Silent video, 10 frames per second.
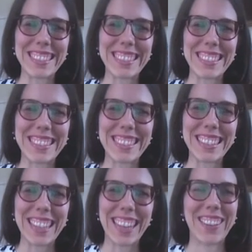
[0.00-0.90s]
Um,
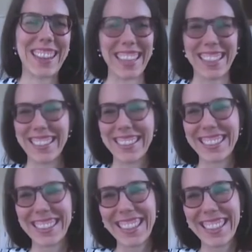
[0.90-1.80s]
a lot of your
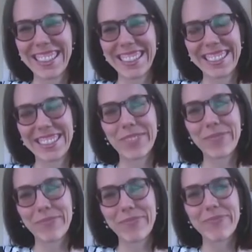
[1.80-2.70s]
work revolves
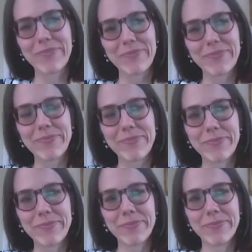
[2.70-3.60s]
around
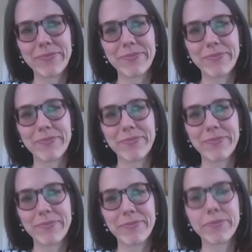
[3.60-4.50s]
healthcare, artificial
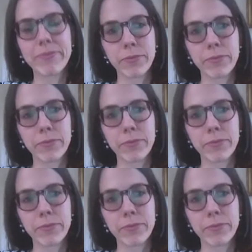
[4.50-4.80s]
intelligence,